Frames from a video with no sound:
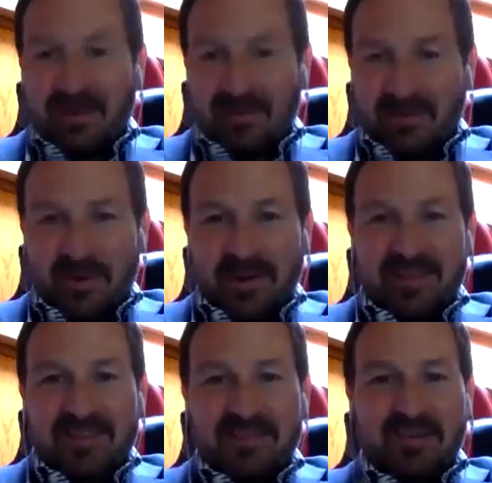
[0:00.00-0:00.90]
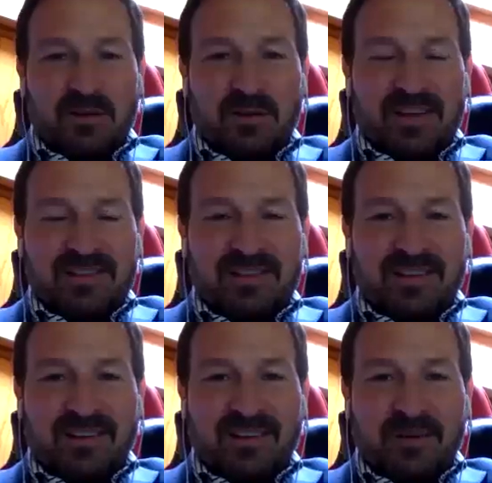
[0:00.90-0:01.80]
Very nice to see you guys.
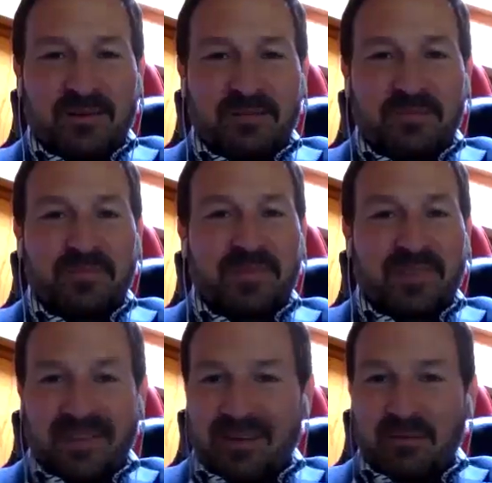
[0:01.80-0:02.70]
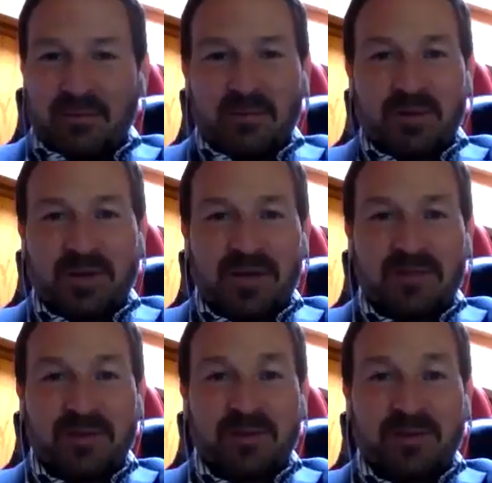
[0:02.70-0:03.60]
Good afternoon.